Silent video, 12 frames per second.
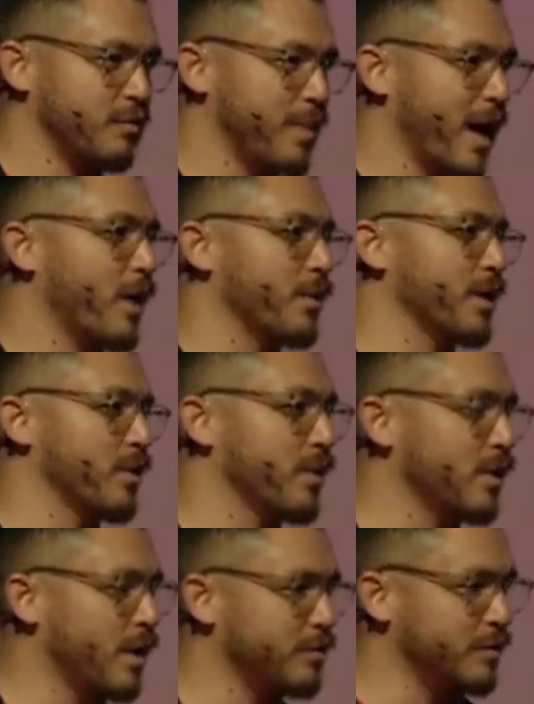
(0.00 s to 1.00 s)
power. They
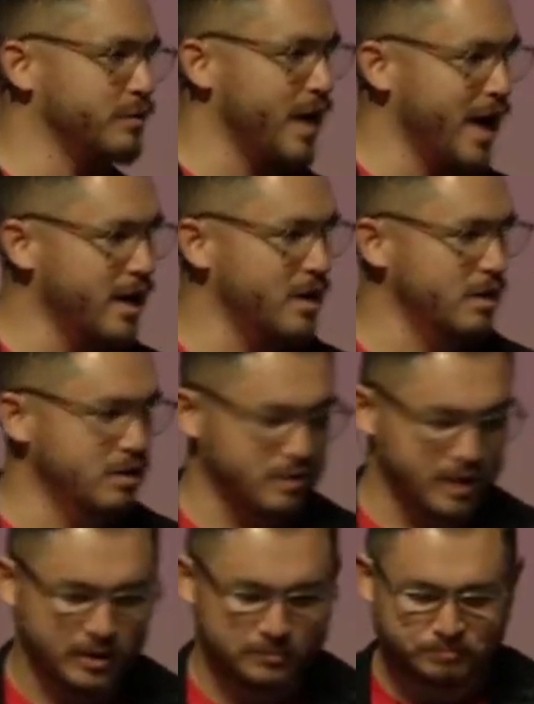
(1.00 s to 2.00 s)
run off of air,
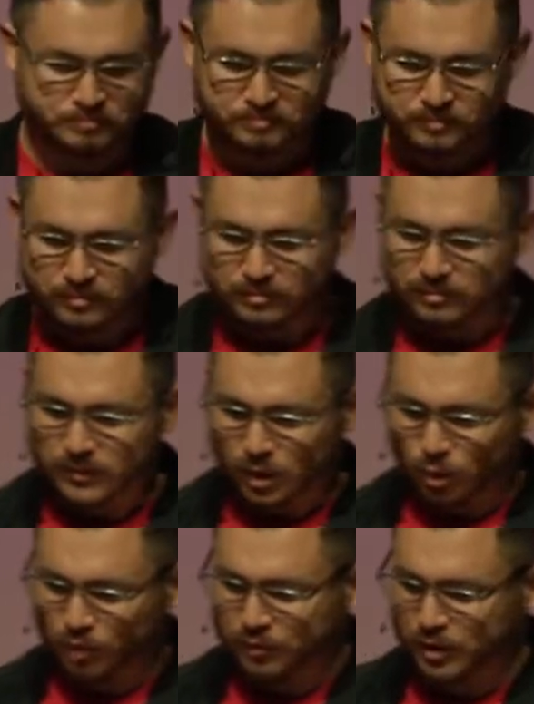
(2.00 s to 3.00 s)
right?
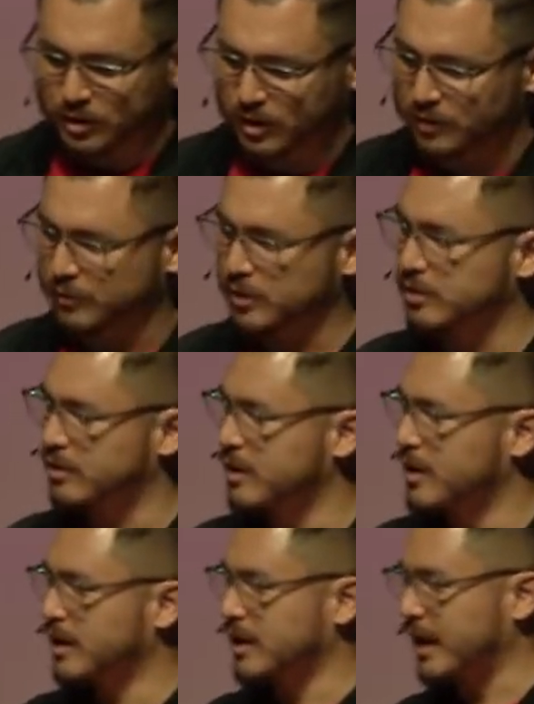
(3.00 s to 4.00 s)
Or if you're
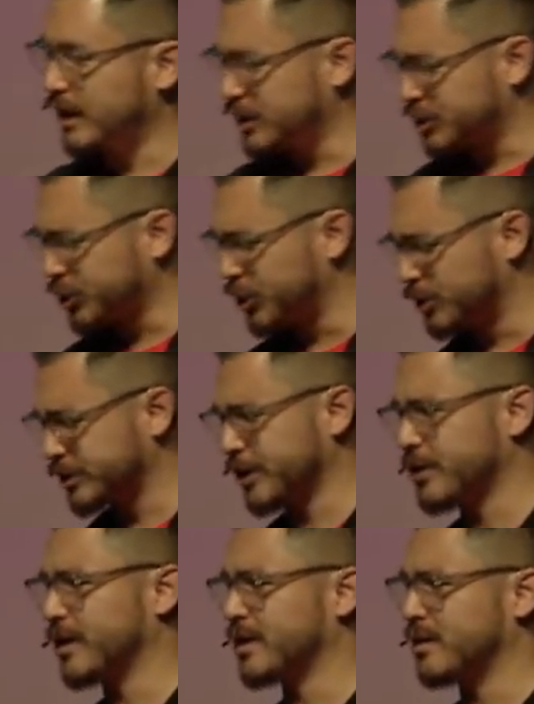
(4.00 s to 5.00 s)
not into tools
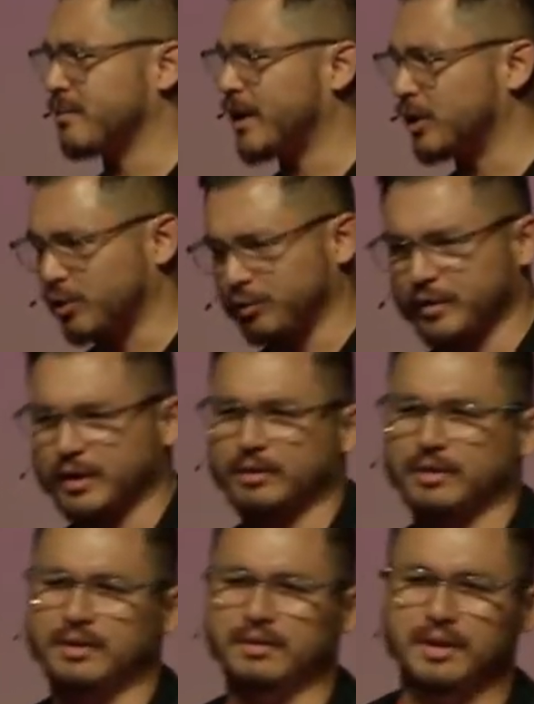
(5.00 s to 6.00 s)
and you're into the medical
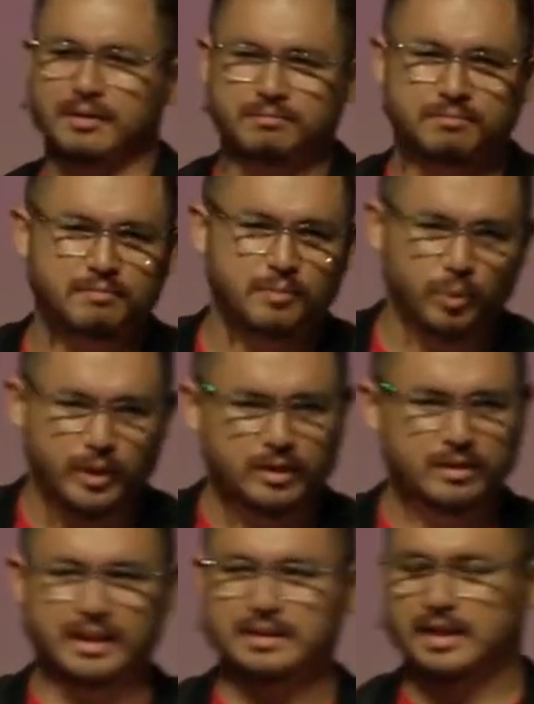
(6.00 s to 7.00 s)
field and
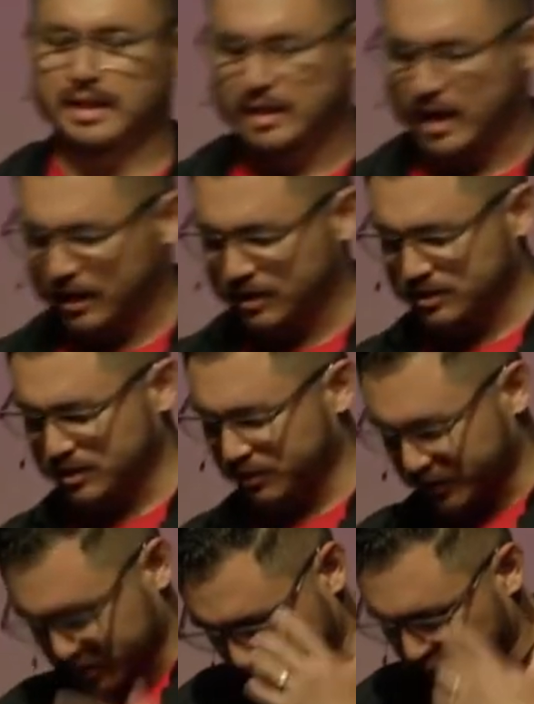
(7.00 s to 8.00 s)
weird things like that, the
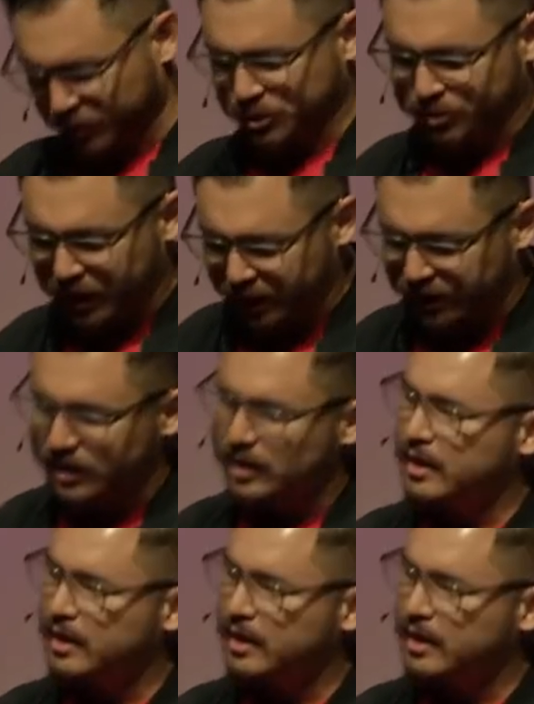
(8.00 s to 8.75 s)
stuff that's going on with your body.